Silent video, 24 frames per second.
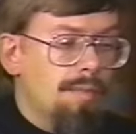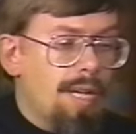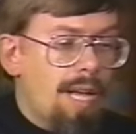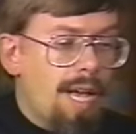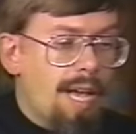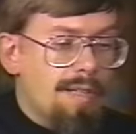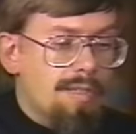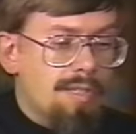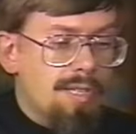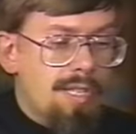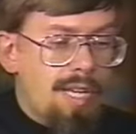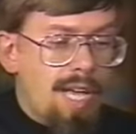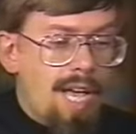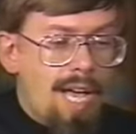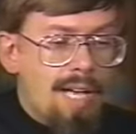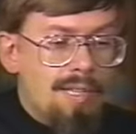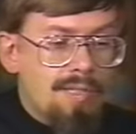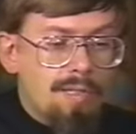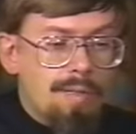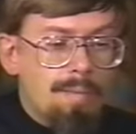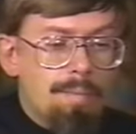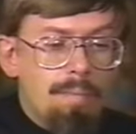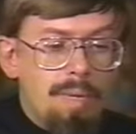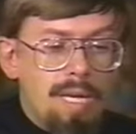
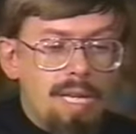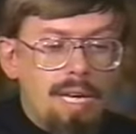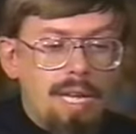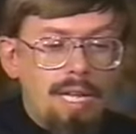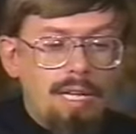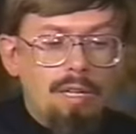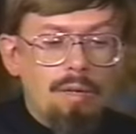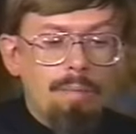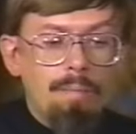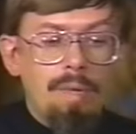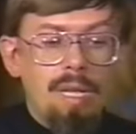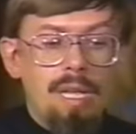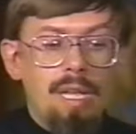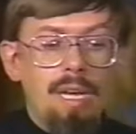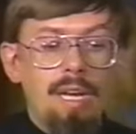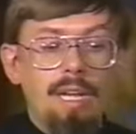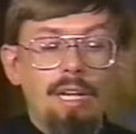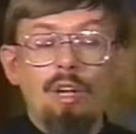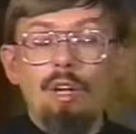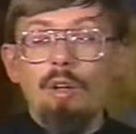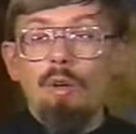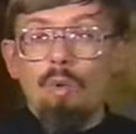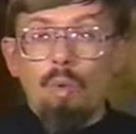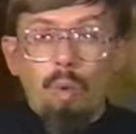Hesychasm meaning